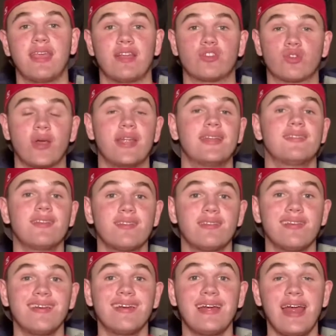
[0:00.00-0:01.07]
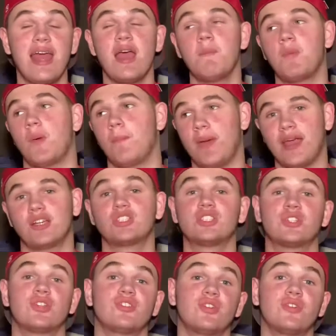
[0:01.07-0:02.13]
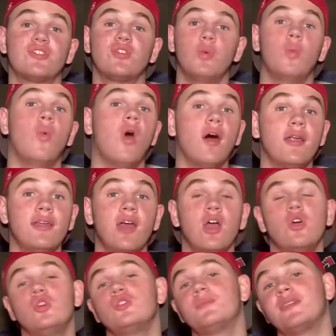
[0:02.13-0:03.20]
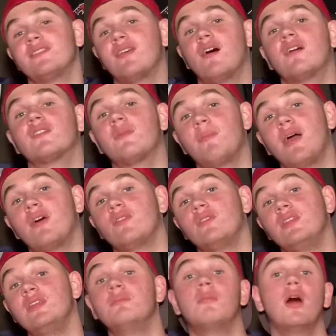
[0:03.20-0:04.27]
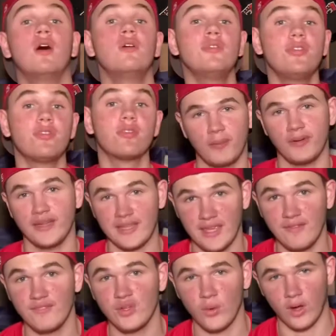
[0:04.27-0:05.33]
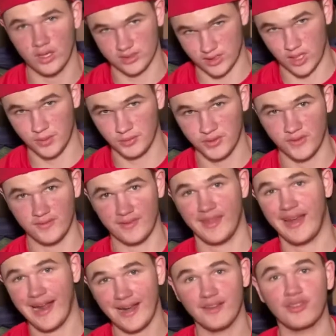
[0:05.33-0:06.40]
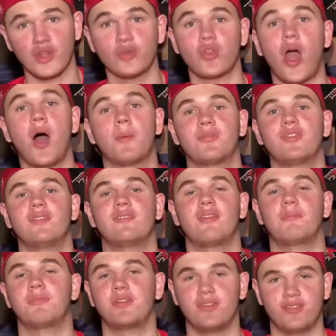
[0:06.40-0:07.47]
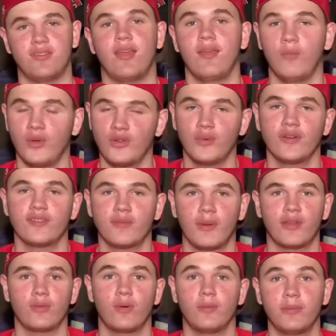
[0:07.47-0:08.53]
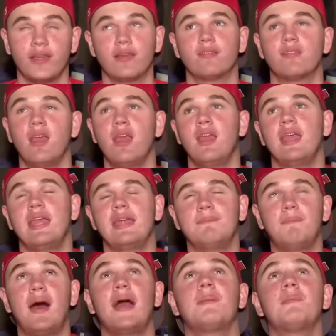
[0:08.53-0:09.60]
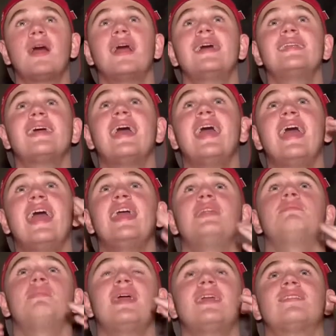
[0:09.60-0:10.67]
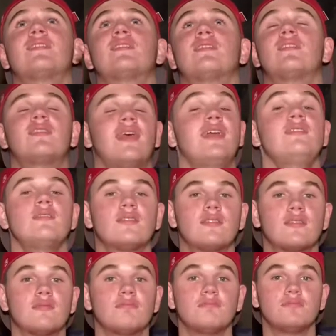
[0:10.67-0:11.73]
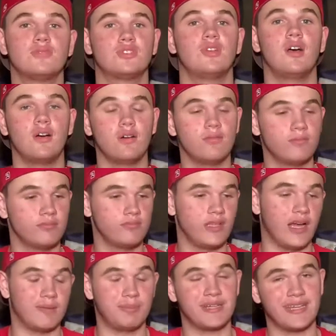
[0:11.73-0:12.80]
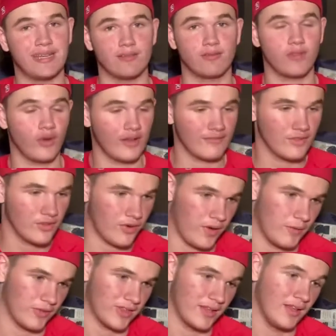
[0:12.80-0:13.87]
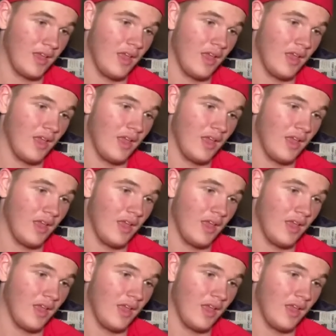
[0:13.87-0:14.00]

traded this year, but Max Scherzer is the one who's been talked about the most. I'm going to give you all those options, and then out of those options, I'm going to say which one is the best one, because in my mind, it makes sense. So, yeah, but again, don't have to agree with it.